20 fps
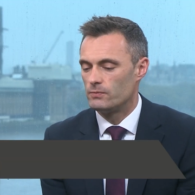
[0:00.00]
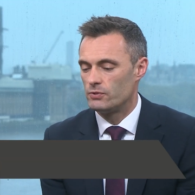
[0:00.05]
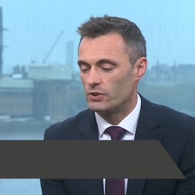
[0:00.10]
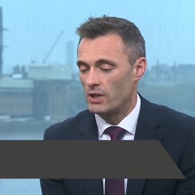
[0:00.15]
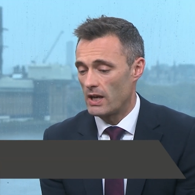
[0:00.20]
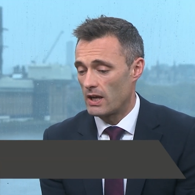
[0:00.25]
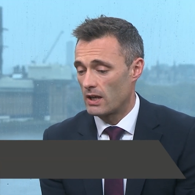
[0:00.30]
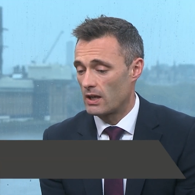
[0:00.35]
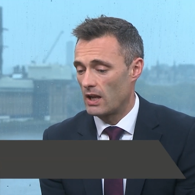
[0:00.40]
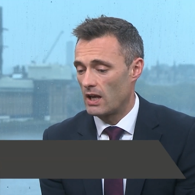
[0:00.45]

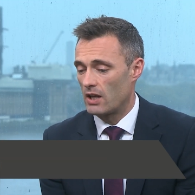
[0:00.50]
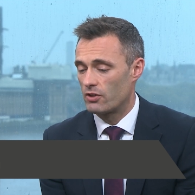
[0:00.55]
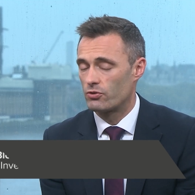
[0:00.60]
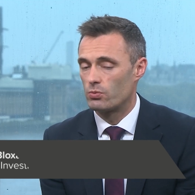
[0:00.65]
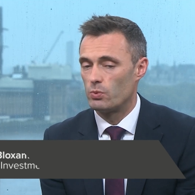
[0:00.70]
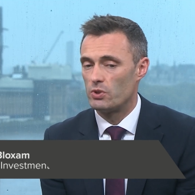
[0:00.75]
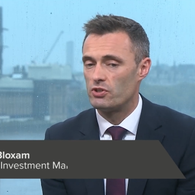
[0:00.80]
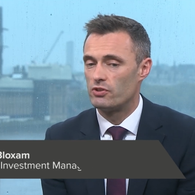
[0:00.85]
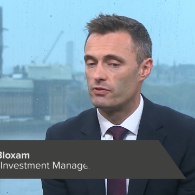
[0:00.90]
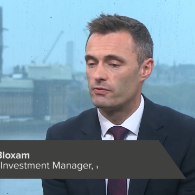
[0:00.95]
share
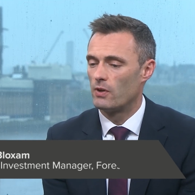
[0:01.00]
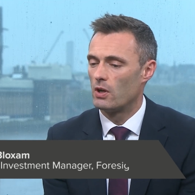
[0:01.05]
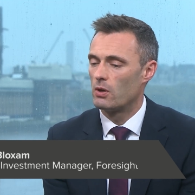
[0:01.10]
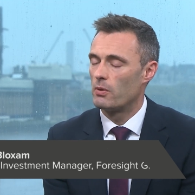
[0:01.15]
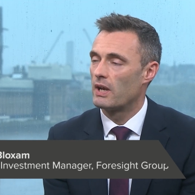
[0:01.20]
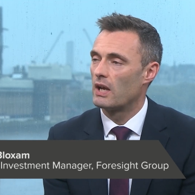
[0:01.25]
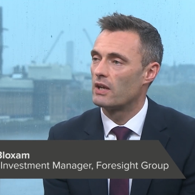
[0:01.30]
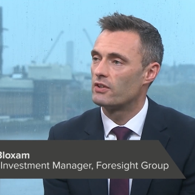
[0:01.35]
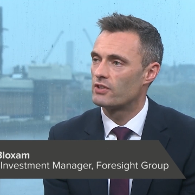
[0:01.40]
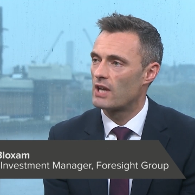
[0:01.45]
class, which is
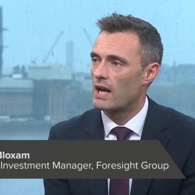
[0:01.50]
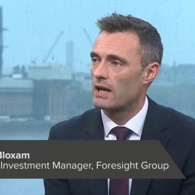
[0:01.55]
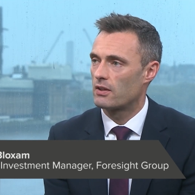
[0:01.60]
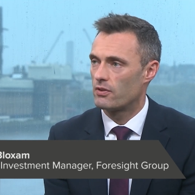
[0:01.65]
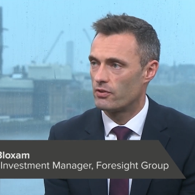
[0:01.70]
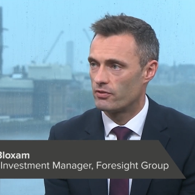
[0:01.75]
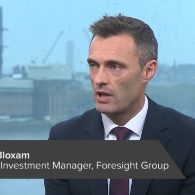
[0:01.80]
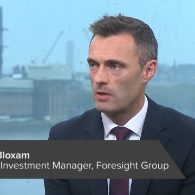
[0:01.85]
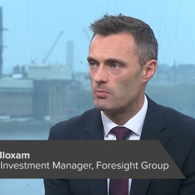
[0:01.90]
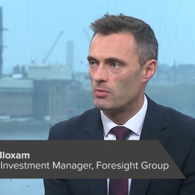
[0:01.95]
following exactly
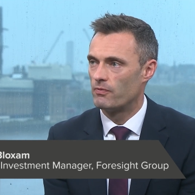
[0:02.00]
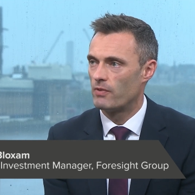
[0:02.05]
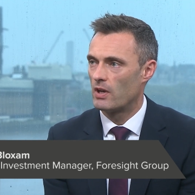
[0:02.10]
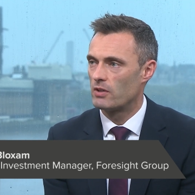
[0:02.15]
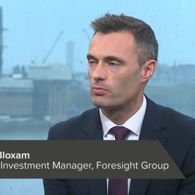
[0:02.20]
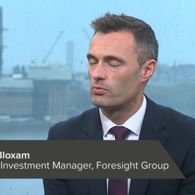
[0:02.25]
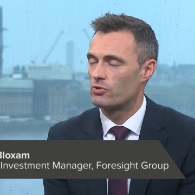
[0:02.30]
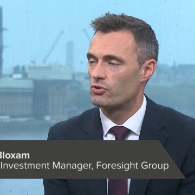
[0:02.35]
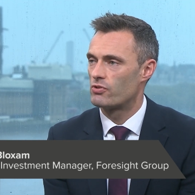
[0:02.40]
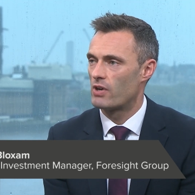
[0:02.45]
the same
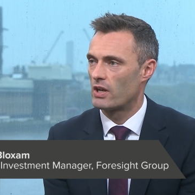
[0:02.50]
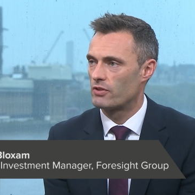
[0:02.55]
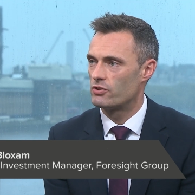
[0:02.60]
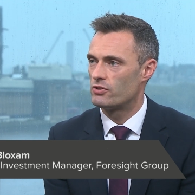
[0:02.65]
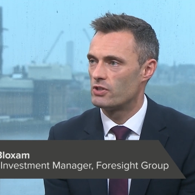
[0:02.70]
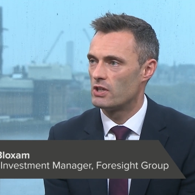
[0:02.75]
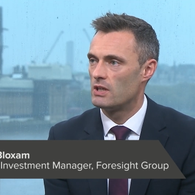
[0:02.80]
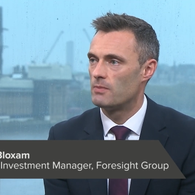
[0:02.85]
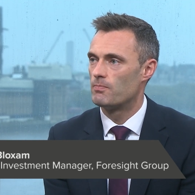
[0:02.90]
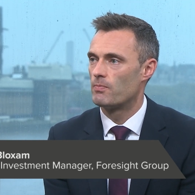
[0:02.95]
investment
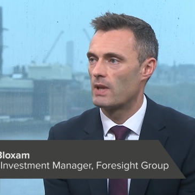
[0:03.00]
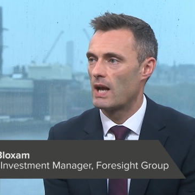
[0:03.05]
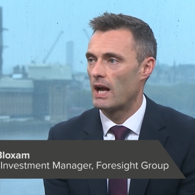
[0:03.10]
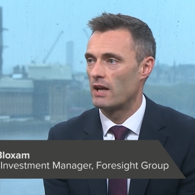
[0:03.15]
strategy